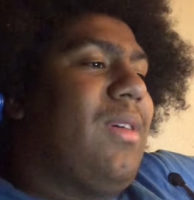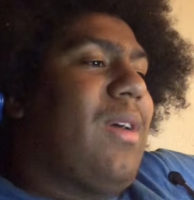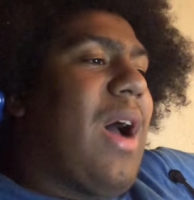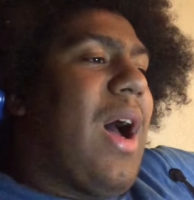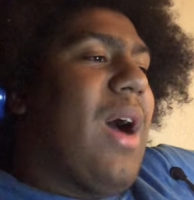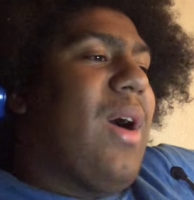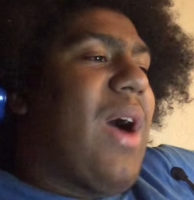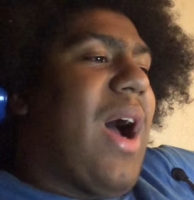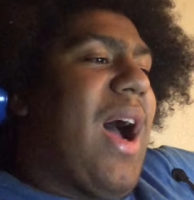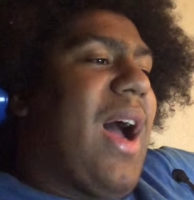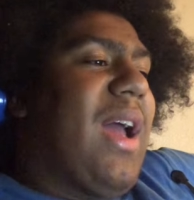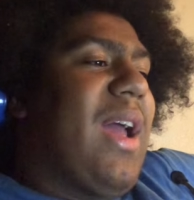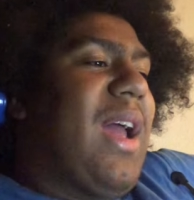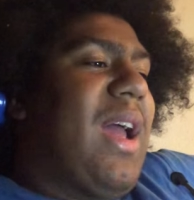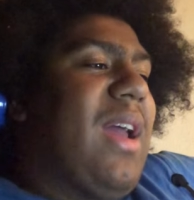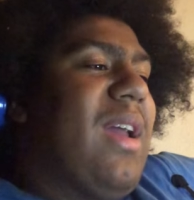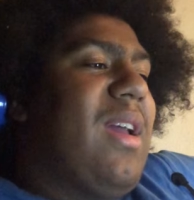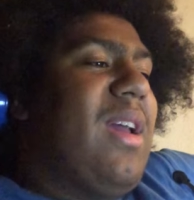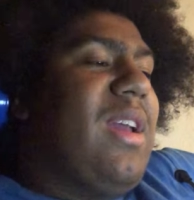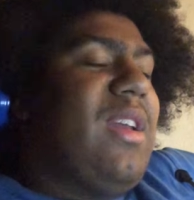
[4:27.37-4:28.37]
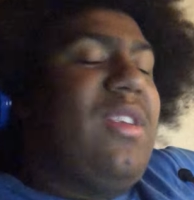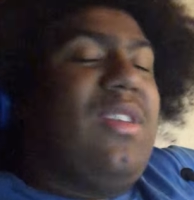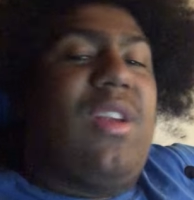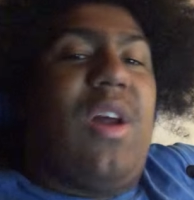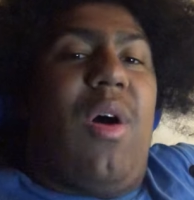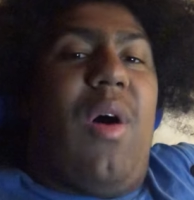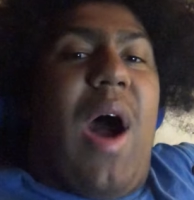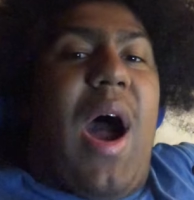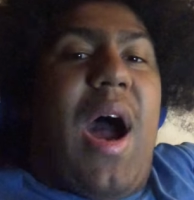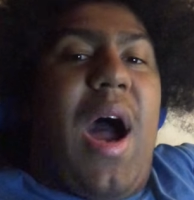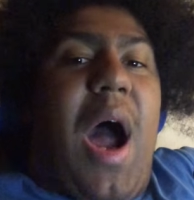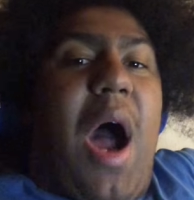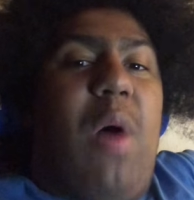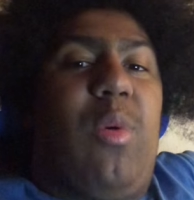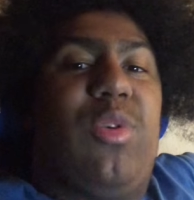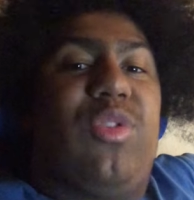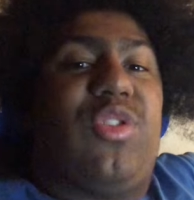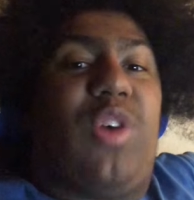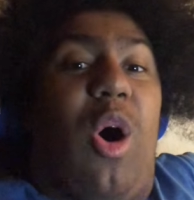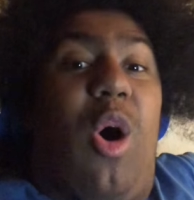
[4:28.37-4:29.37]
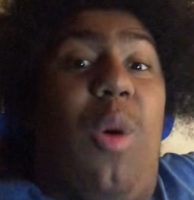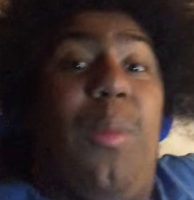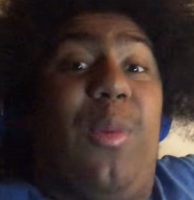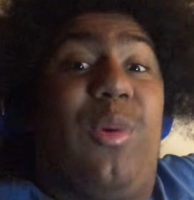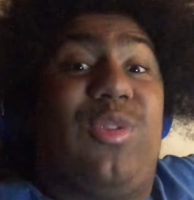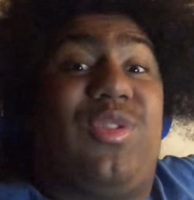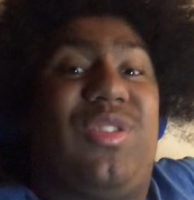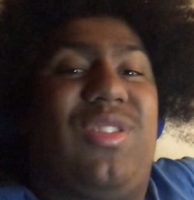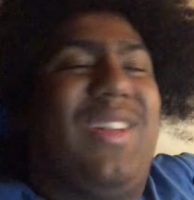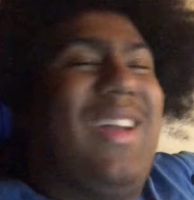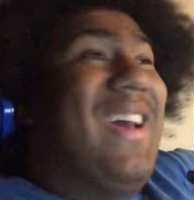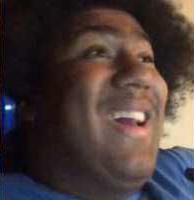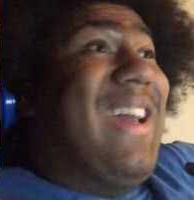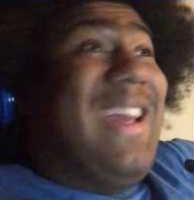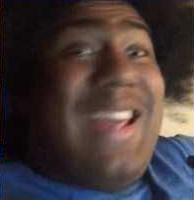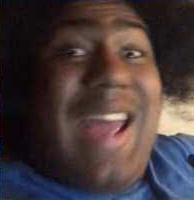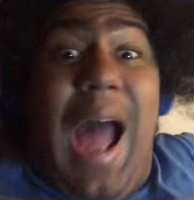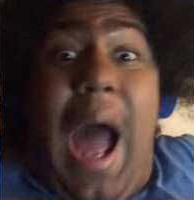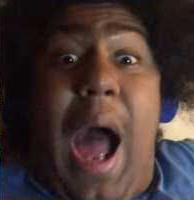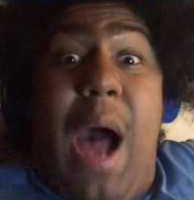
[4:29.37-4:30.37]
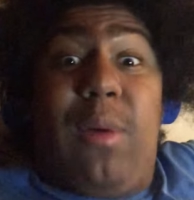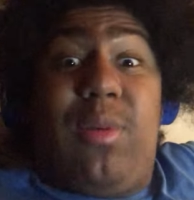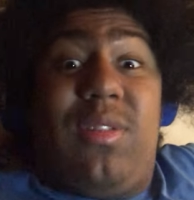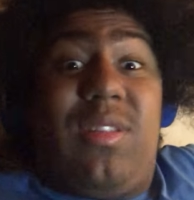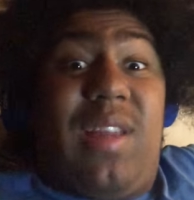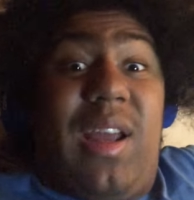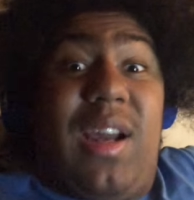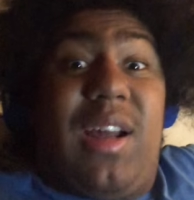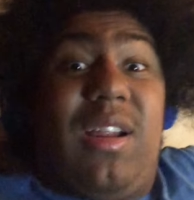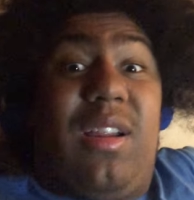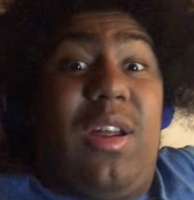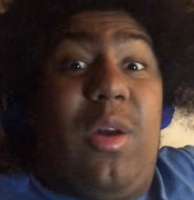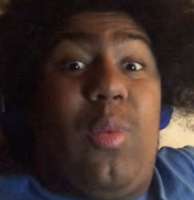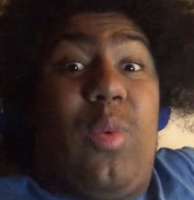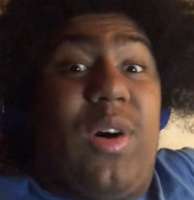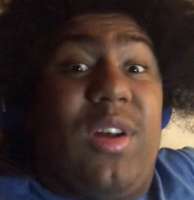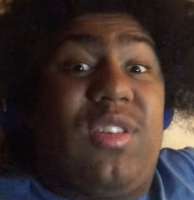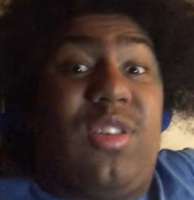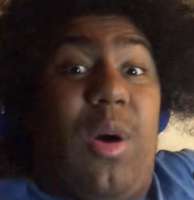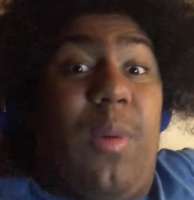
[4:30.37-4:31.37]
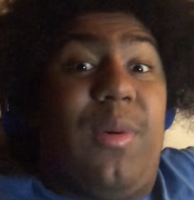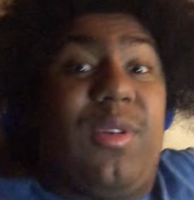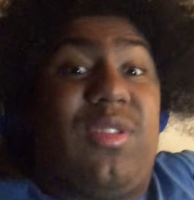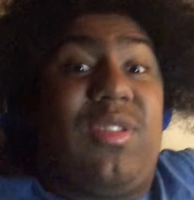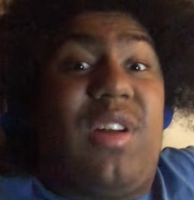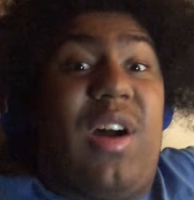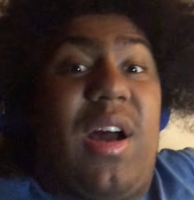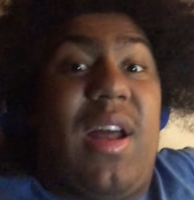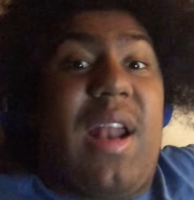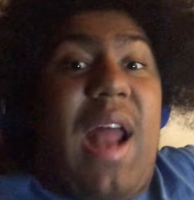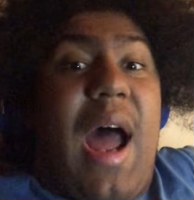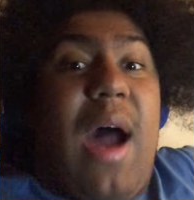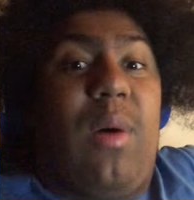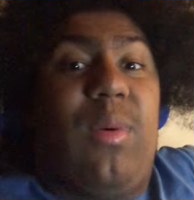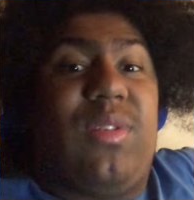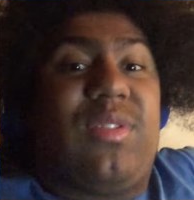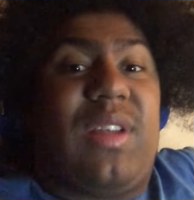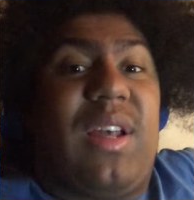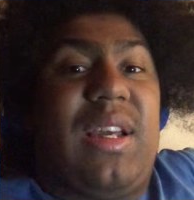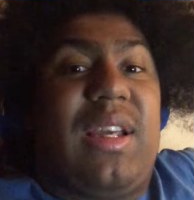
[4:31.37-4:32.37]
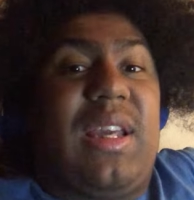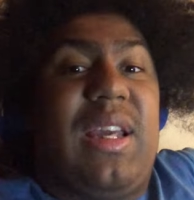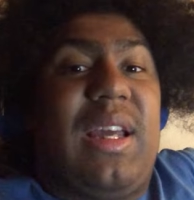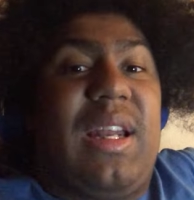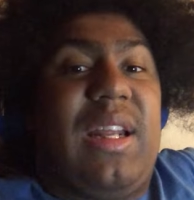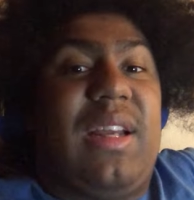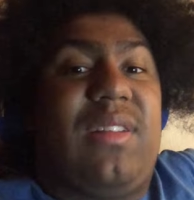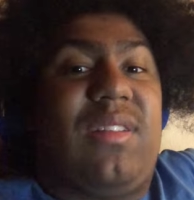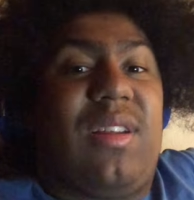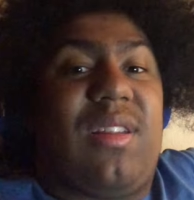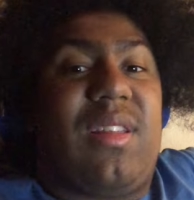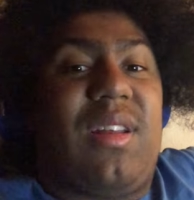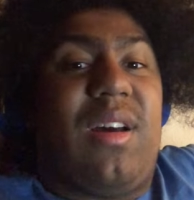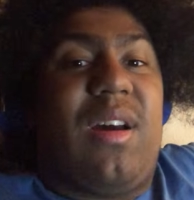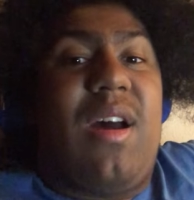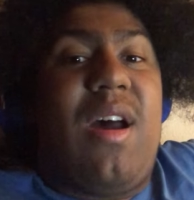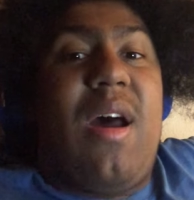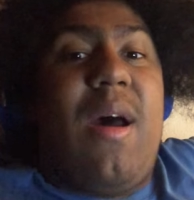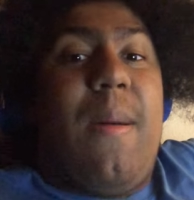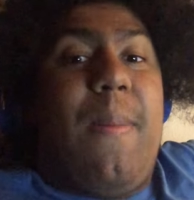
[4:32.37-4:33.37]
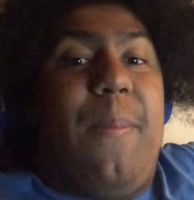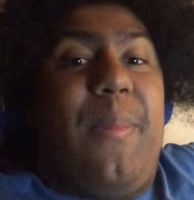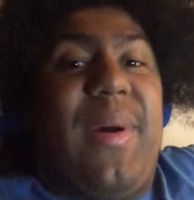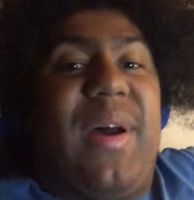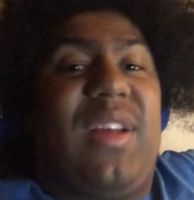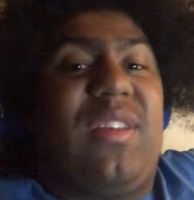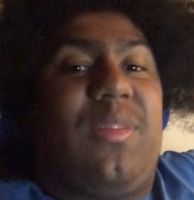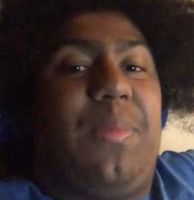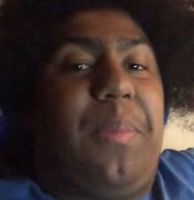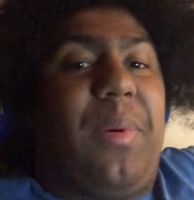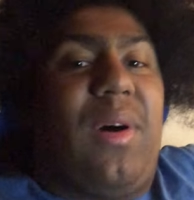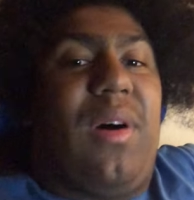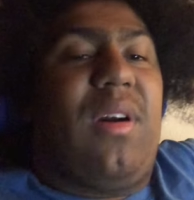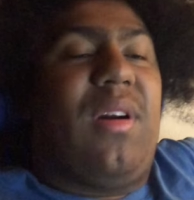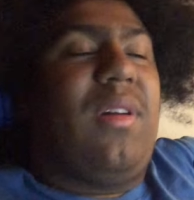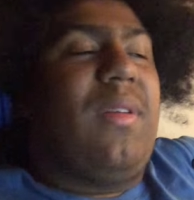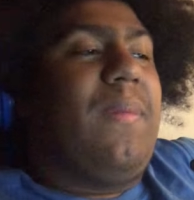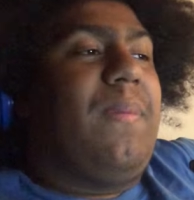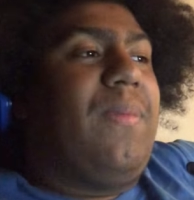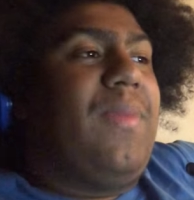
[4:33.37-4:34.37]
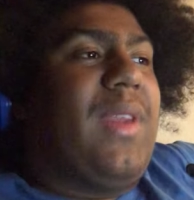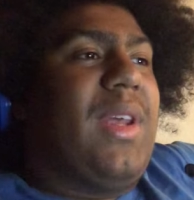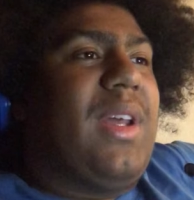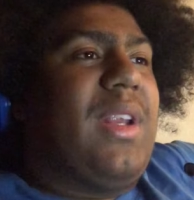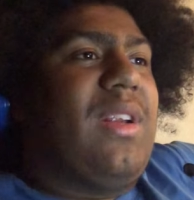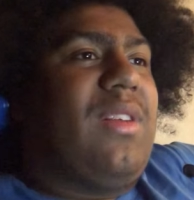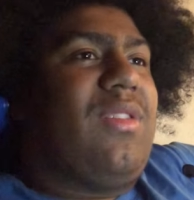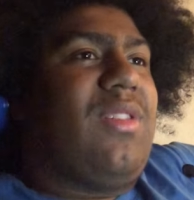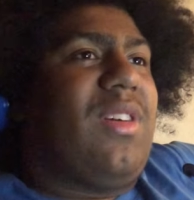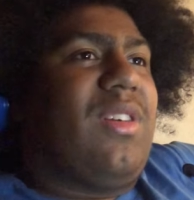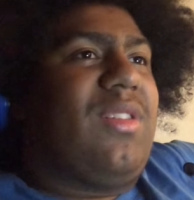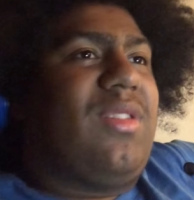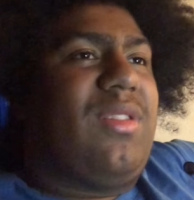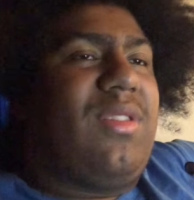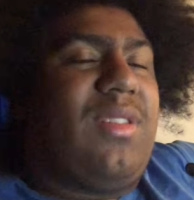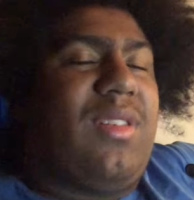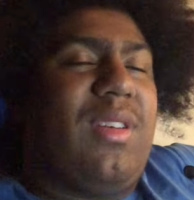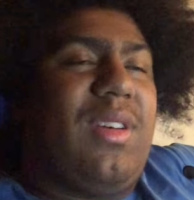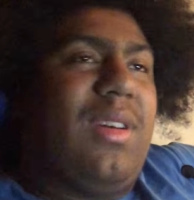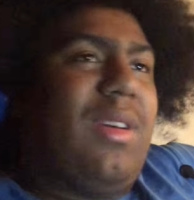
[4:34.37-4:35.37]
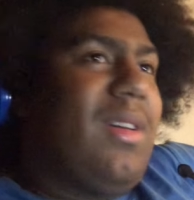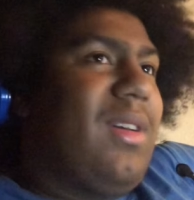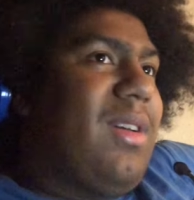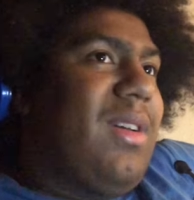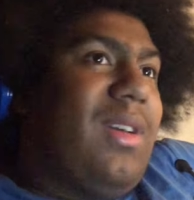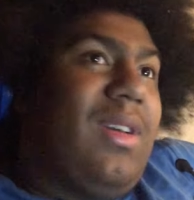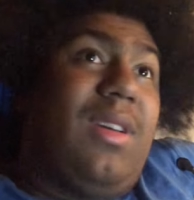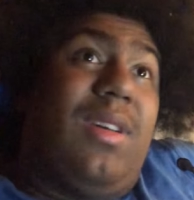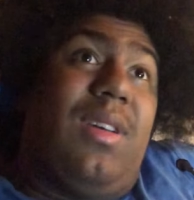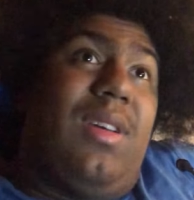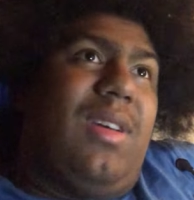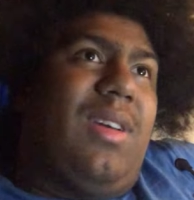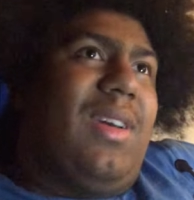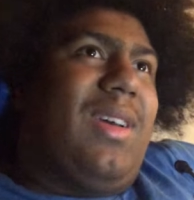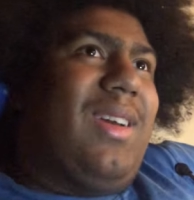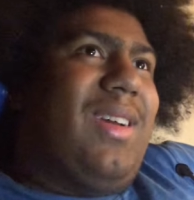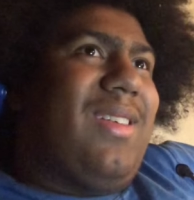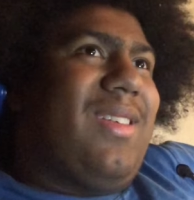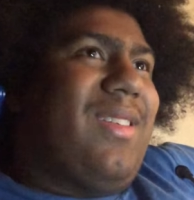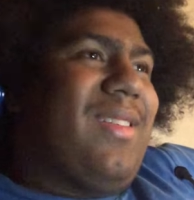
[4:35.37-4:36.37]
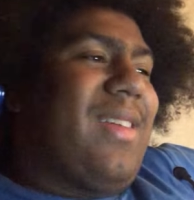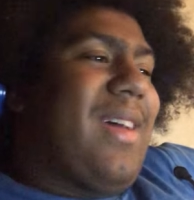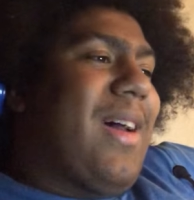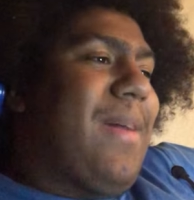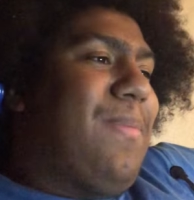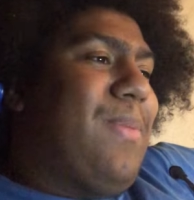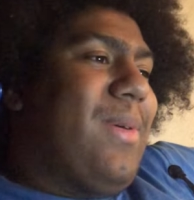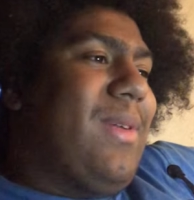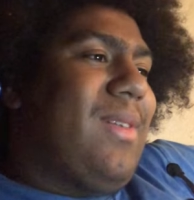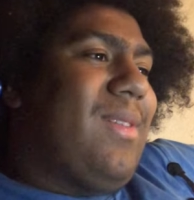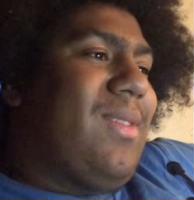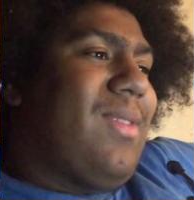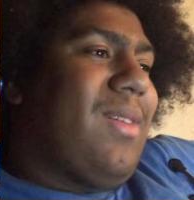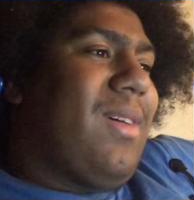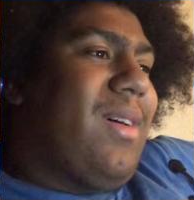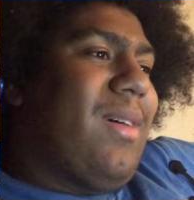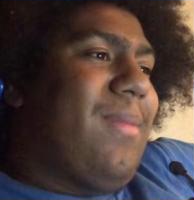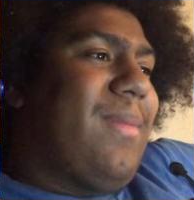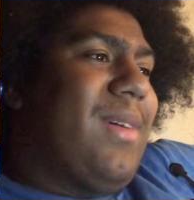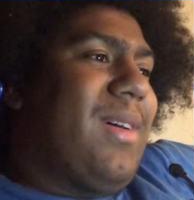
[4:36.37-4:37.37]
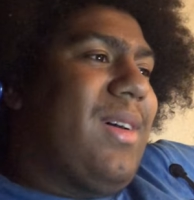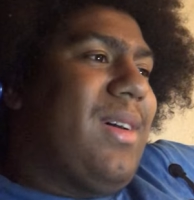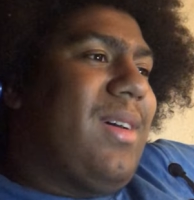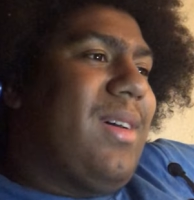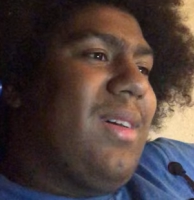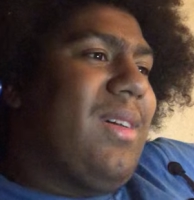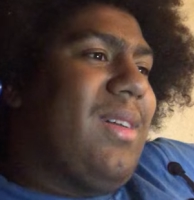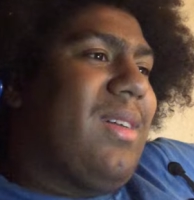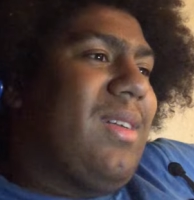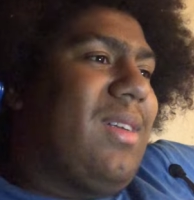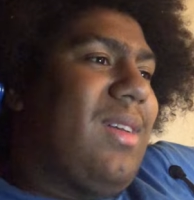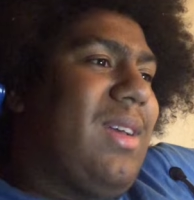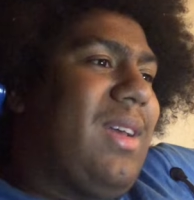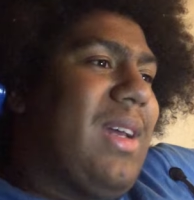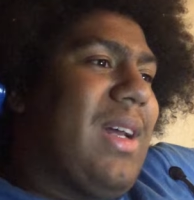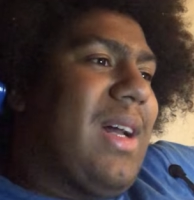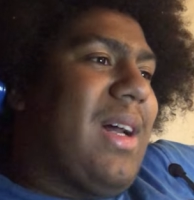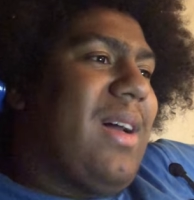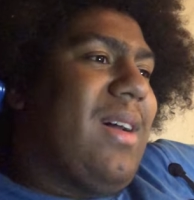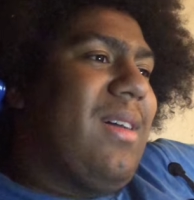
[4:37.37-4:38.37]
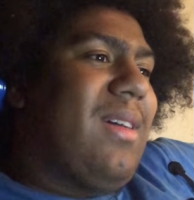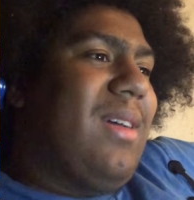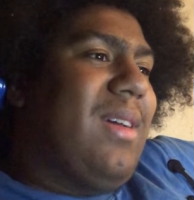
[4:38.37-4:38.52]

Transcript: I, I you know, I, I was almost, yeah, I was technically was almost done. I was like getting to the best part and it just, it just happened some, uh, yeah.